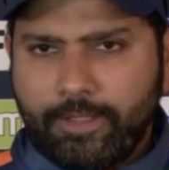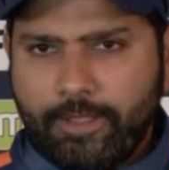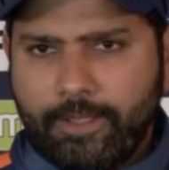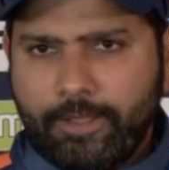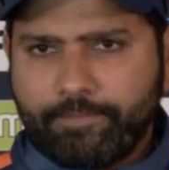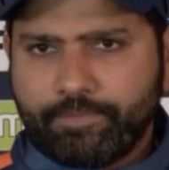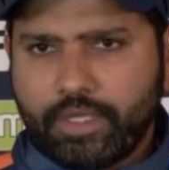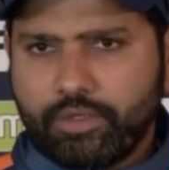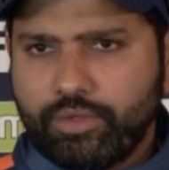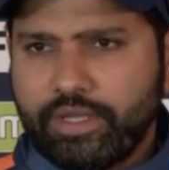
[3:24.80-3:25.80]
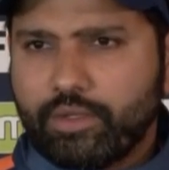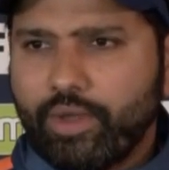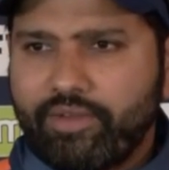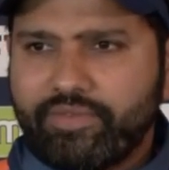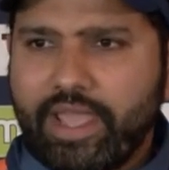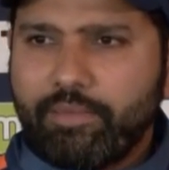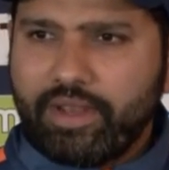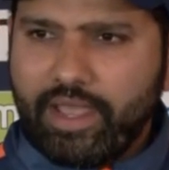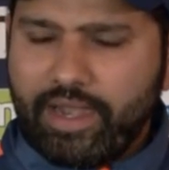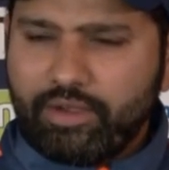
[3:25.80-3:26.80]
Um, you need to have time
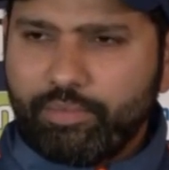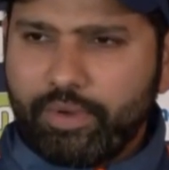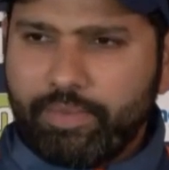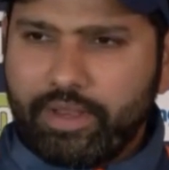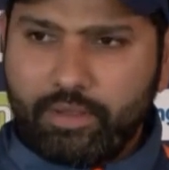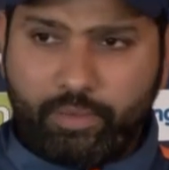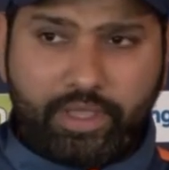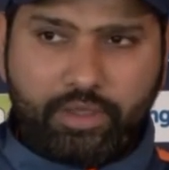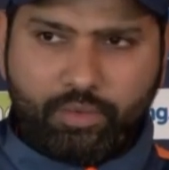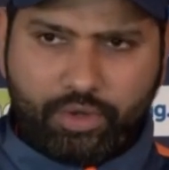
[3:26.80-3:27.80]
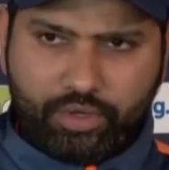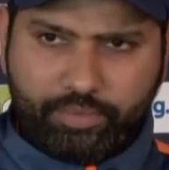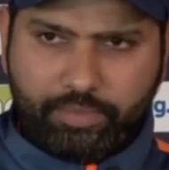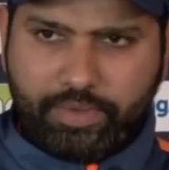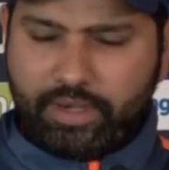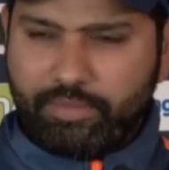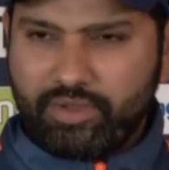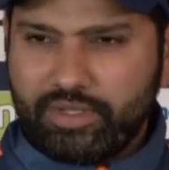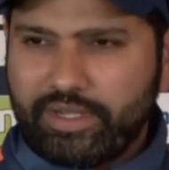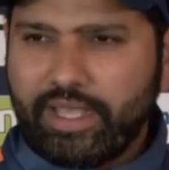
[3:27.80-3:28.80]
in hand to prepare the way you want to prepare,
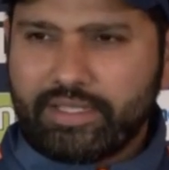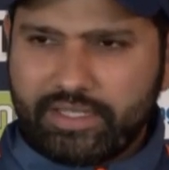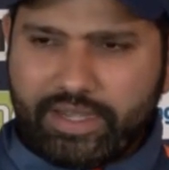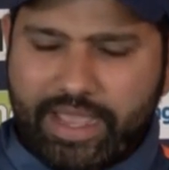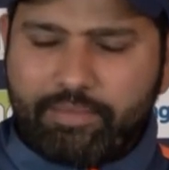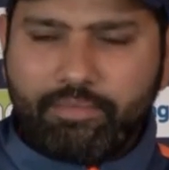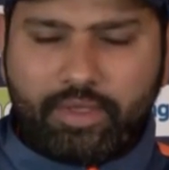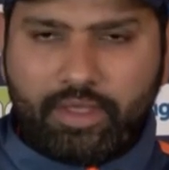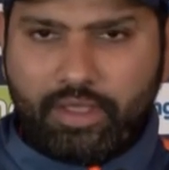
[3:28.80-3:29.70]
because it takes a time.